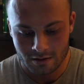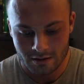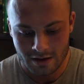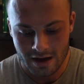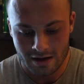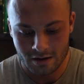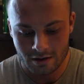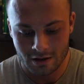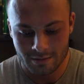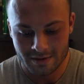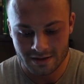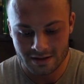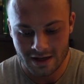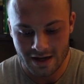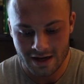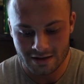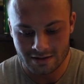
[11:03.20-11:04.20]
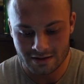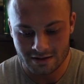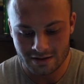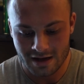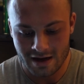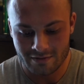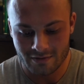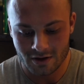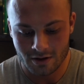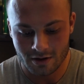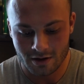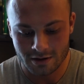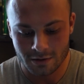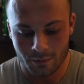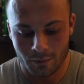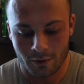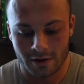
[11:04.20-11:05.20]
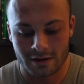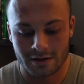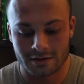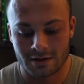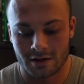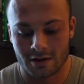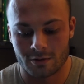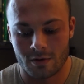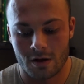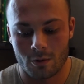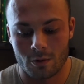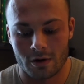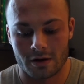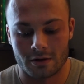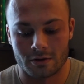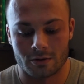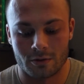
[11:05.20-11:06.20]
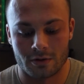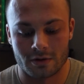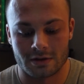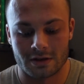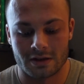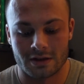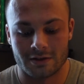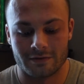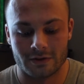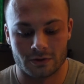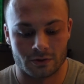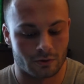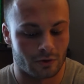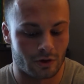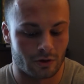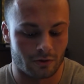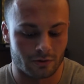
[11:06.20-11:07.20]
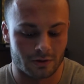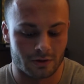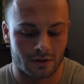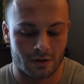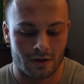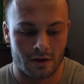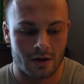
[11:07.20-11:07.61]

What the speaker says: Katie Clemens asks, is it ever hard supporting each other while working towards individual goals?